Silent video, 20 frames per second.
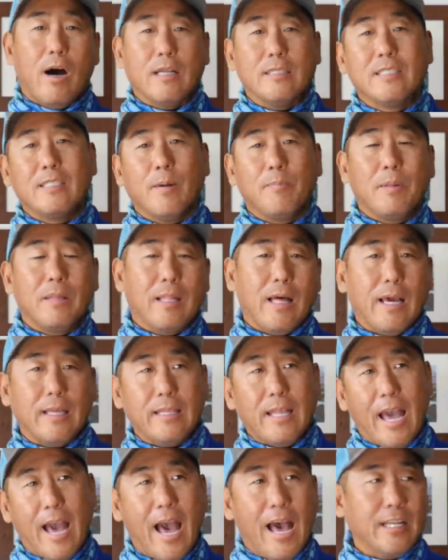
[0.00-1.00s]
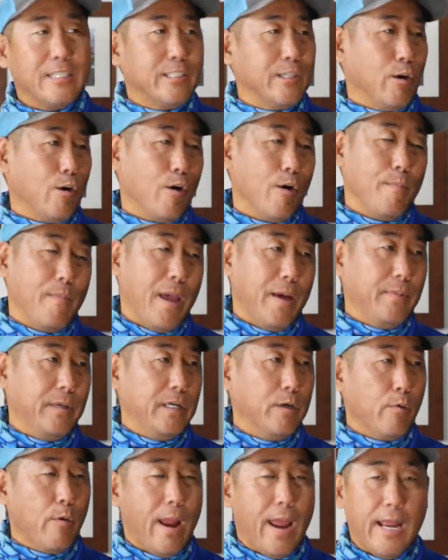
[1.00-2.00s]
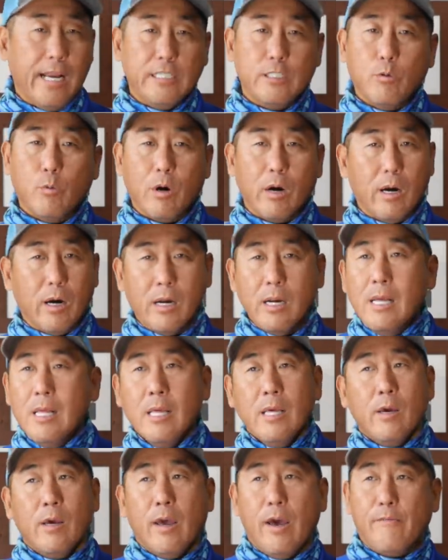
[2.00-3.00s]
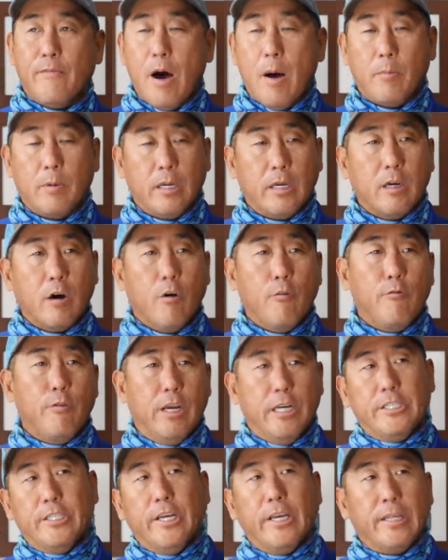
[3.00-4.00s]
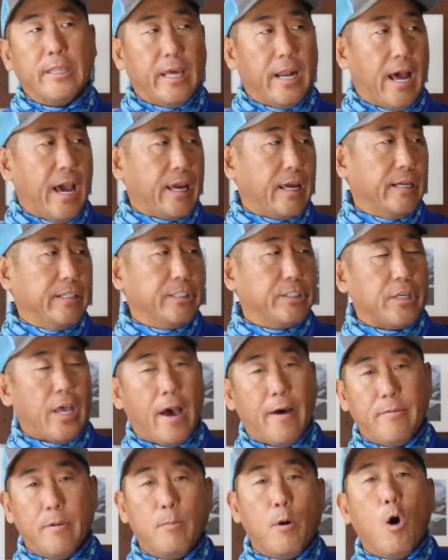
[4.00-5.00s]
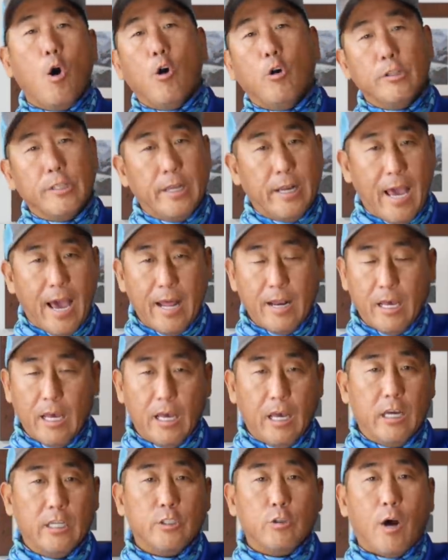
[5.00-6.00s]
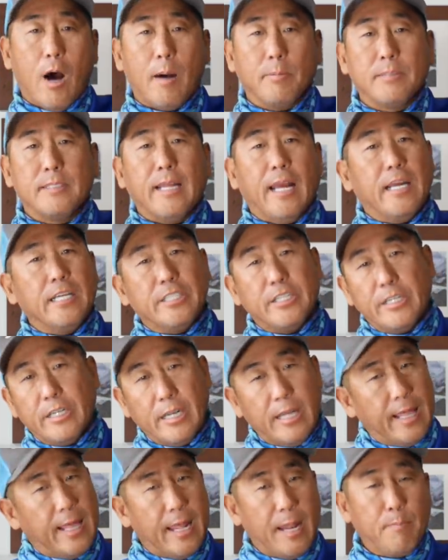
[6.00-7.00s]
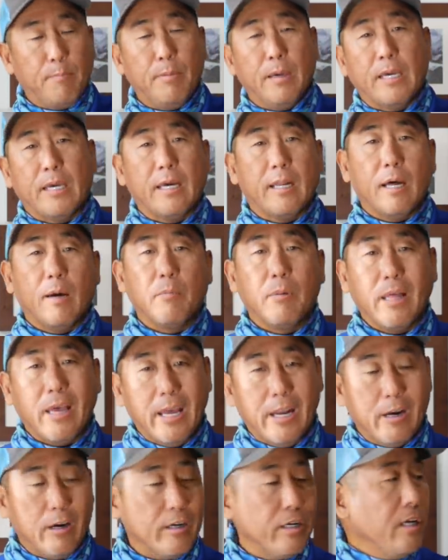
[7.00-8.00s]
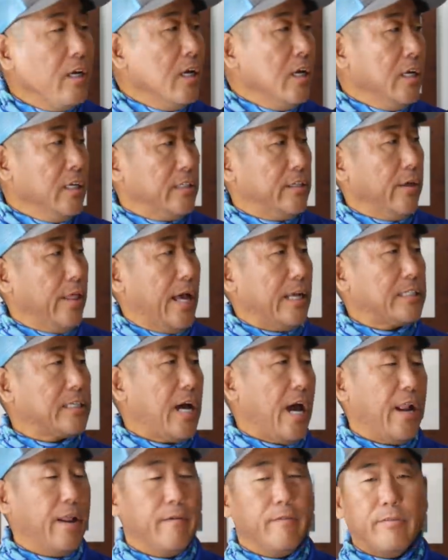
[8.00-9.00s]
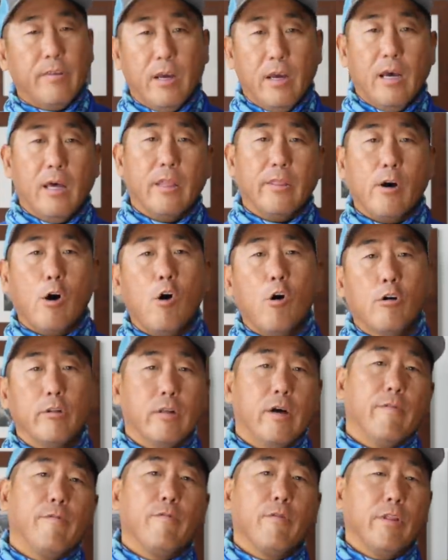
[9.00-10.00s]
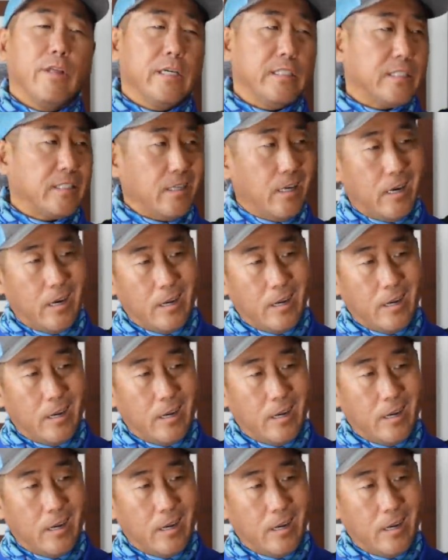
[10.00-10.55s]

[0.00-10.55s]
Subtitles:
on something like that, or maybe arrange where if I'm going to go fishing that I could just have them hold it at a drop station and then pick it up later. So that's kind of the holdup for this